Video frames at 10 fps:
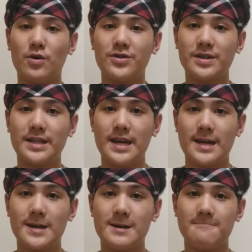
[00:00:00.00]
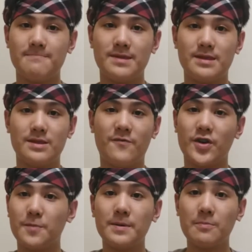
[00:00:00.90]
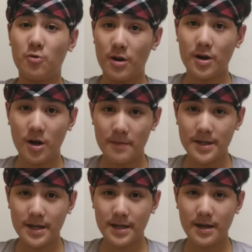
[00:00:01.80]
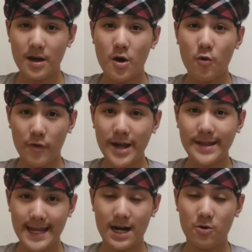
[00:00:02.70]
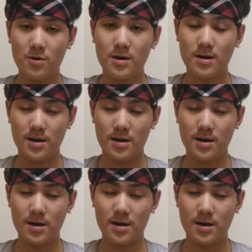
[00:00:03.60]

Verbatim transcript: want to say for the people who are commenting right now,